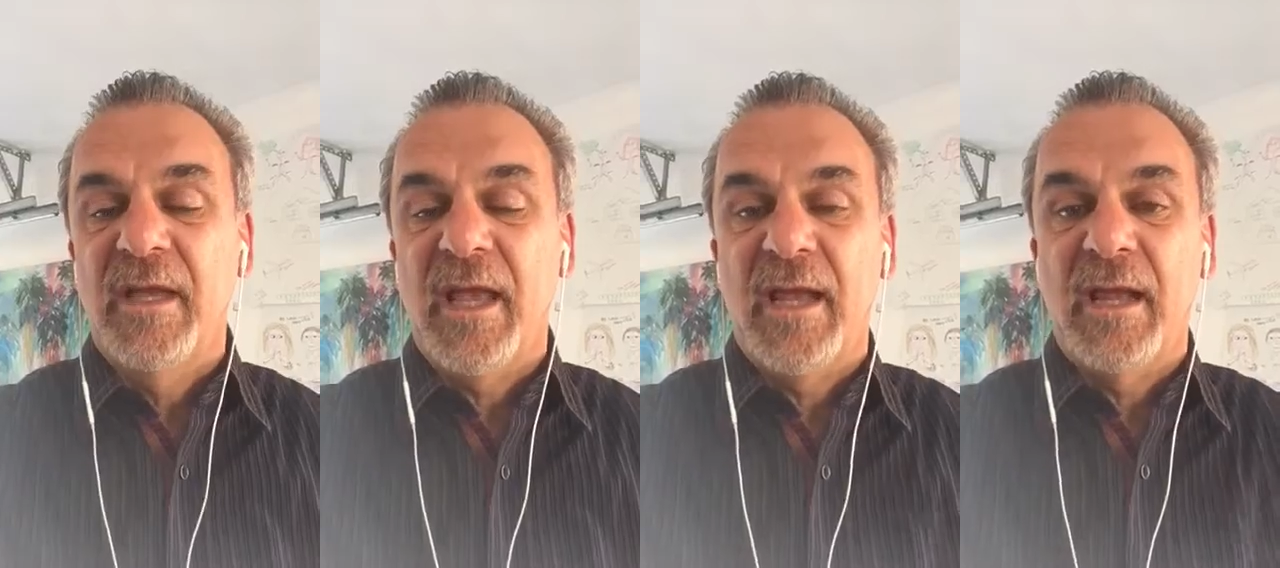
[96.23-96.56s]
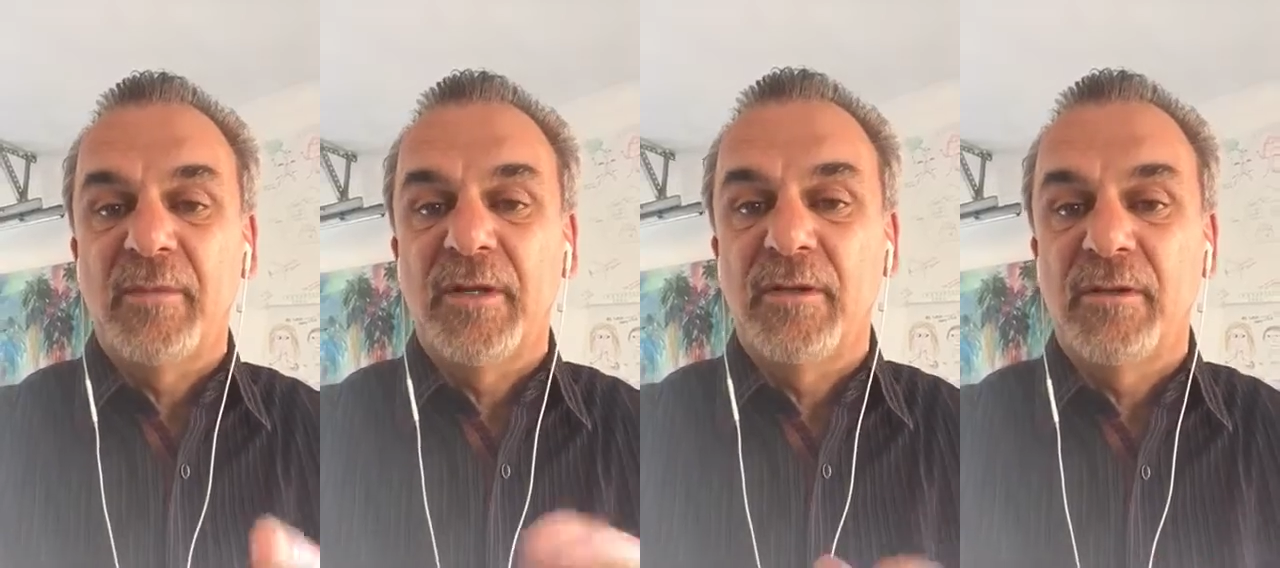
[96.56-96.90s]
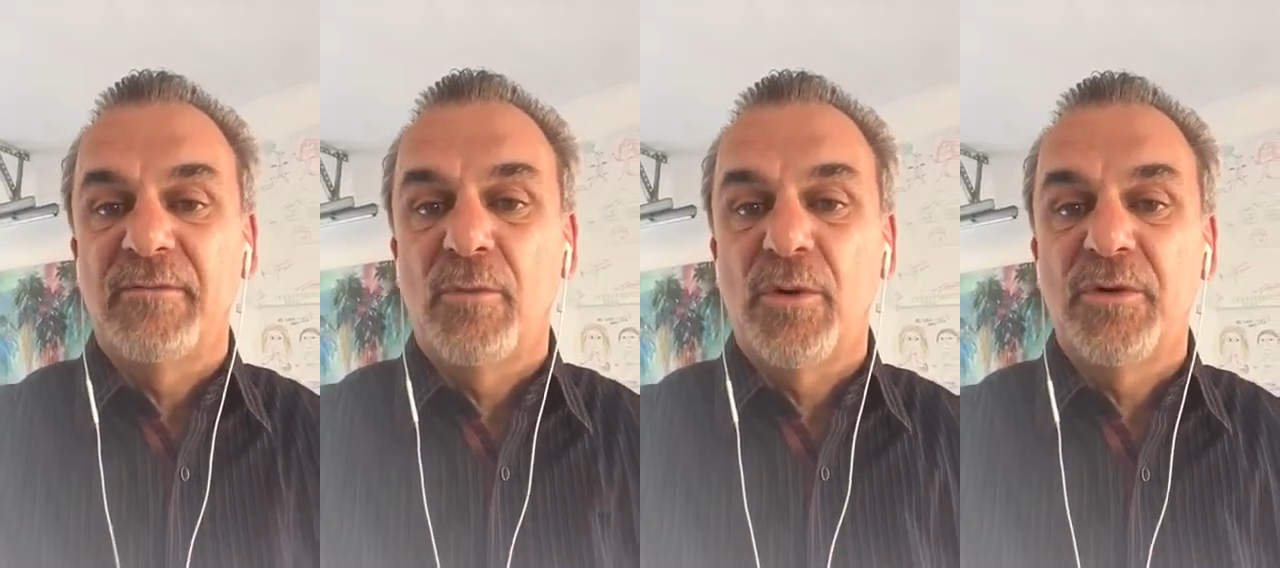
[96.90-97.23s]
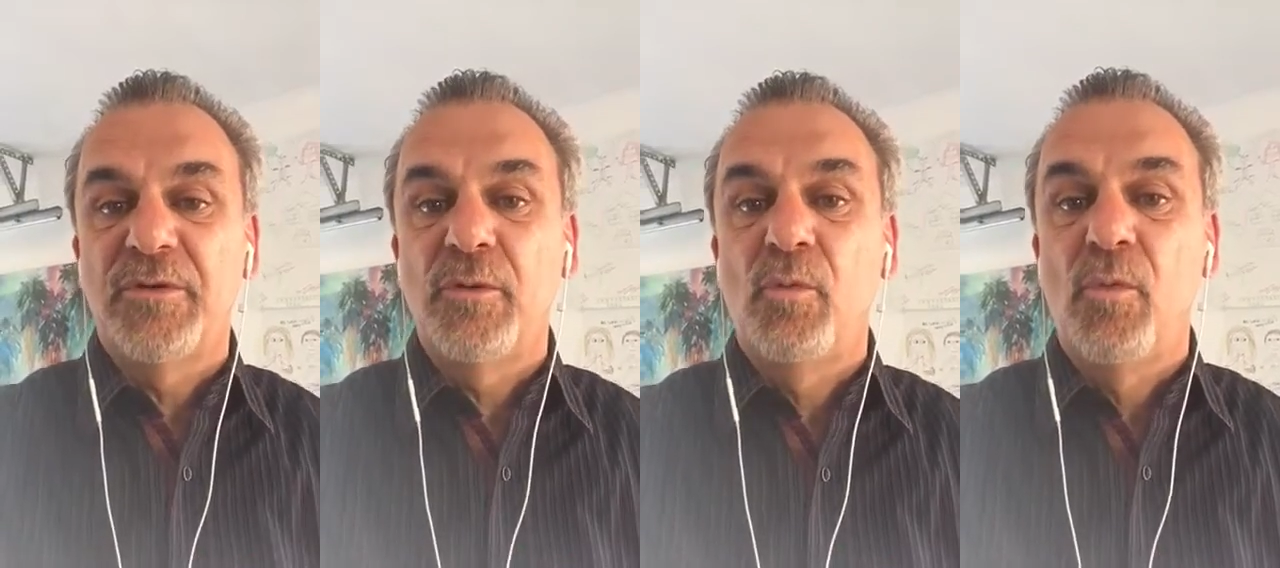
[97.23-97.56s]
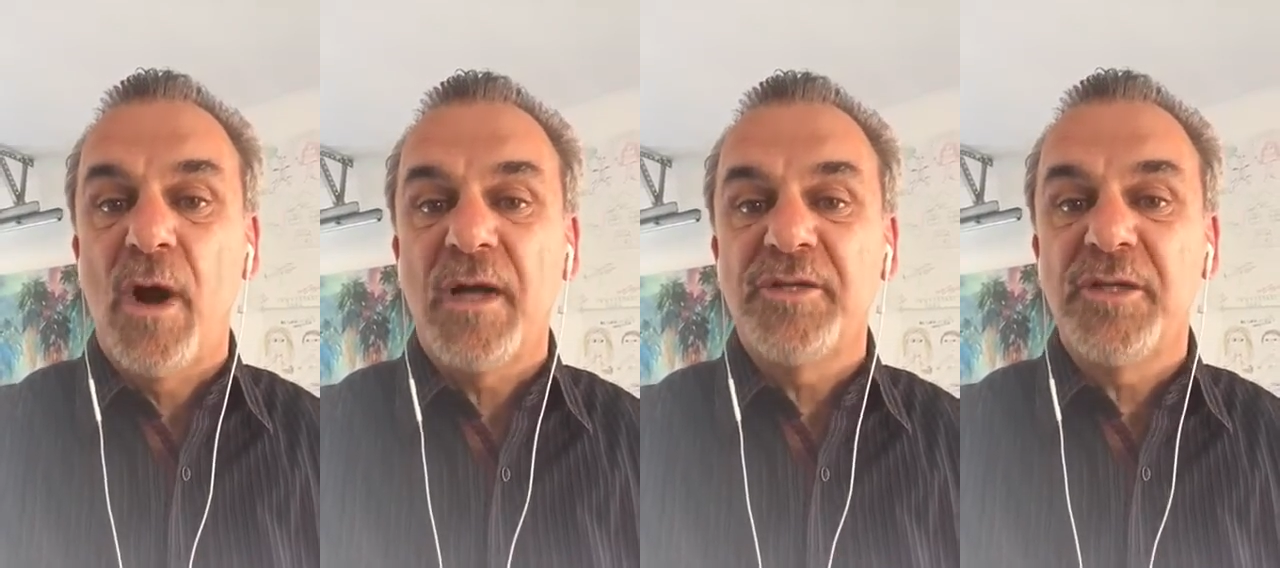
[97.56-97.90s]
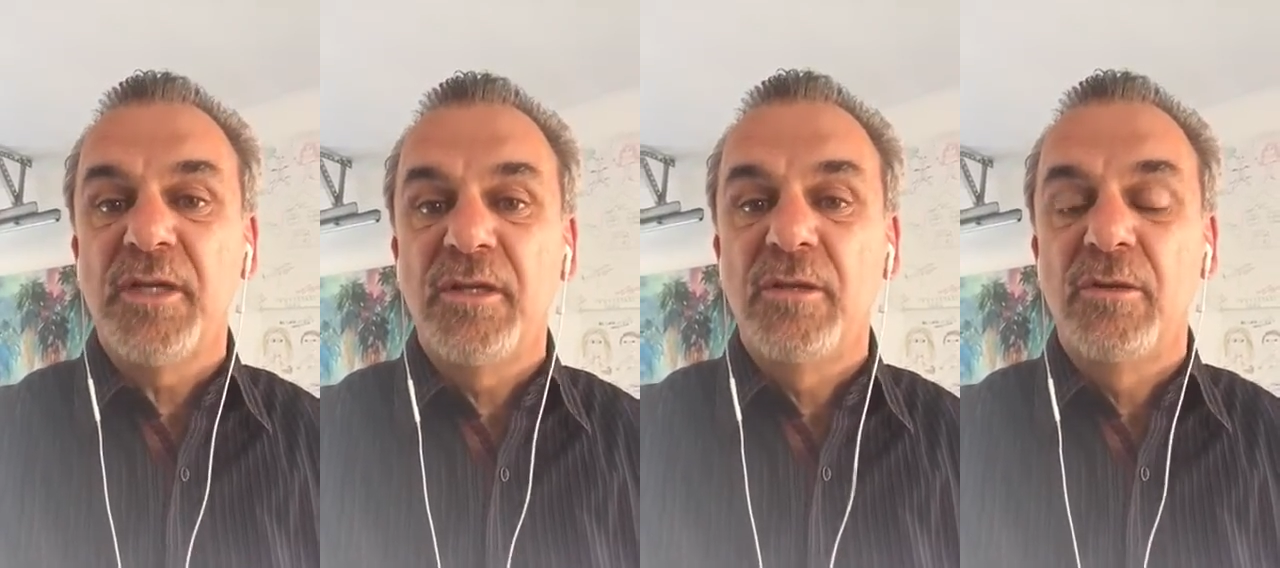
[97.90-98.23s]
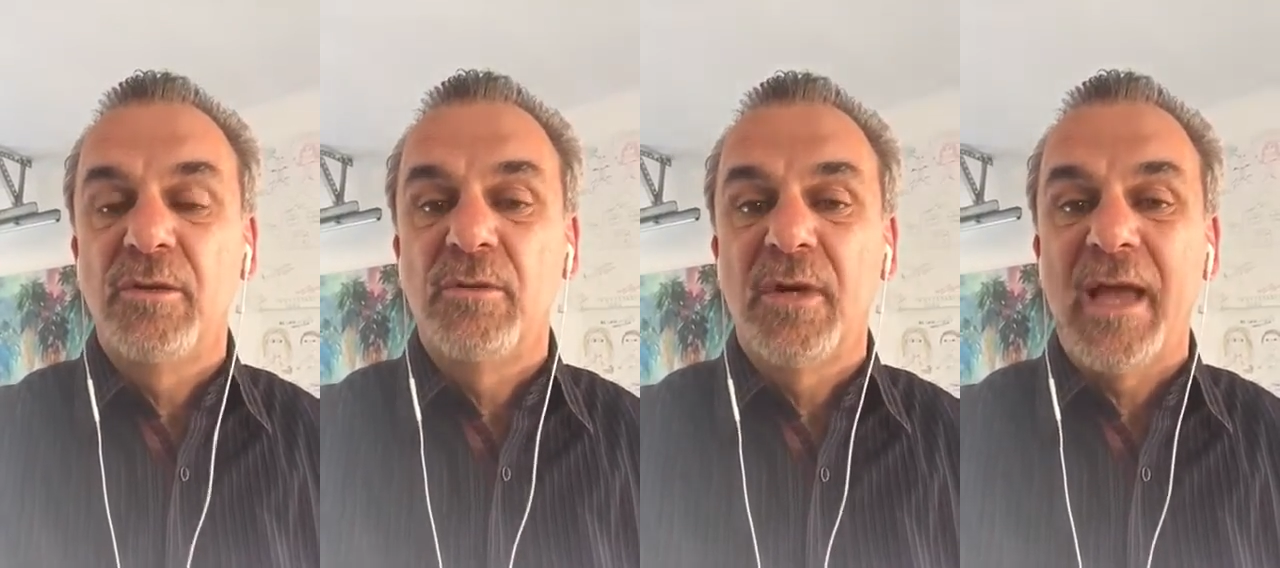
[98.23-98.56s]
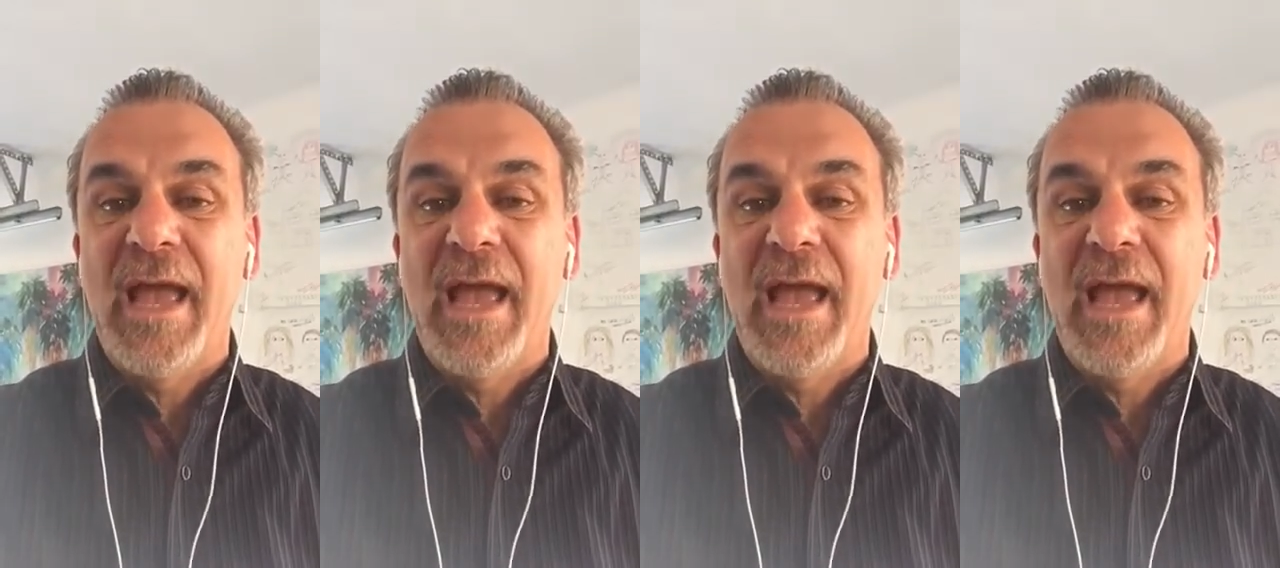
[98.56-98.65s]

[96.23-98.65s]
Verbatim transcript: And I'm going to look forward to watching you